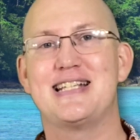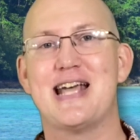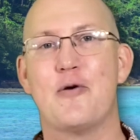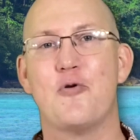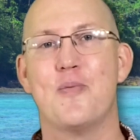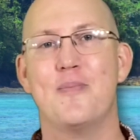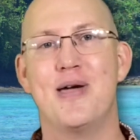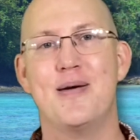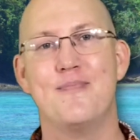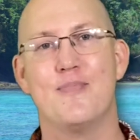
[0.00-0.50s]

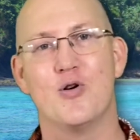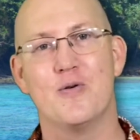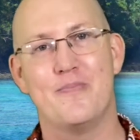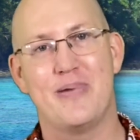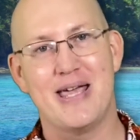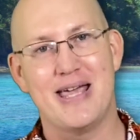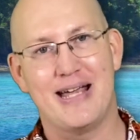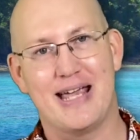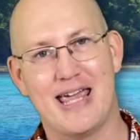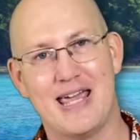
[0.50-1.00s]
remember
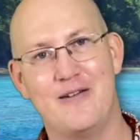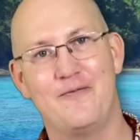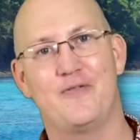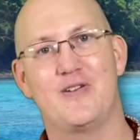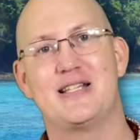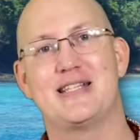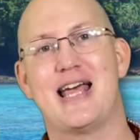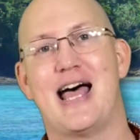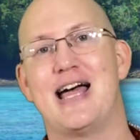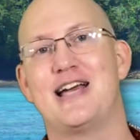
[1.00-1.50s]
being
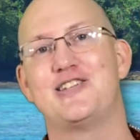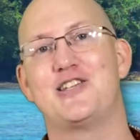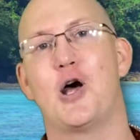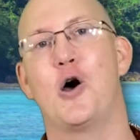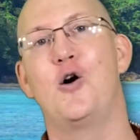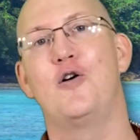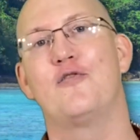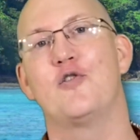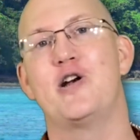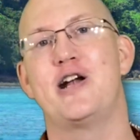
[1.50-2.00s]
emphasized
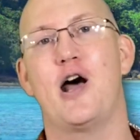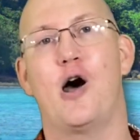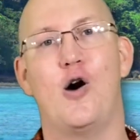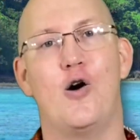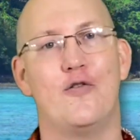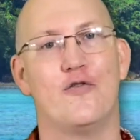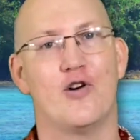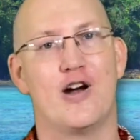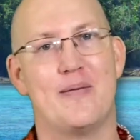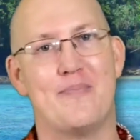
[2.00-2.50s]
over and
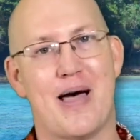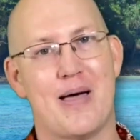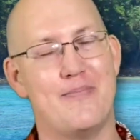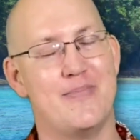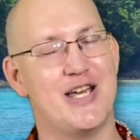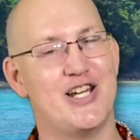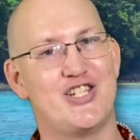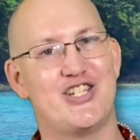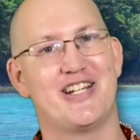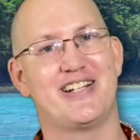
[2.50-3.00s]
over in my
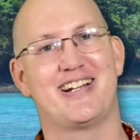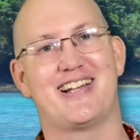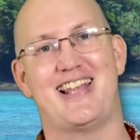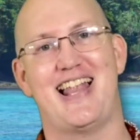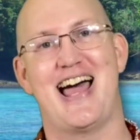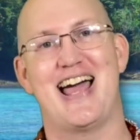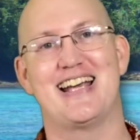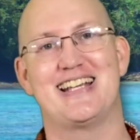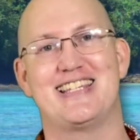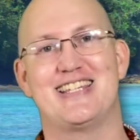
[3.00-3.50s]
mission
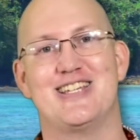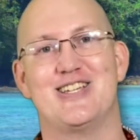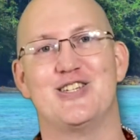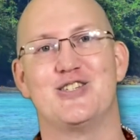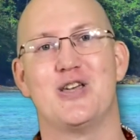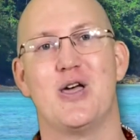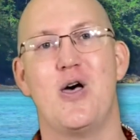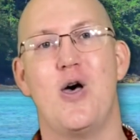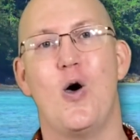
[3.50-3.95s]
classes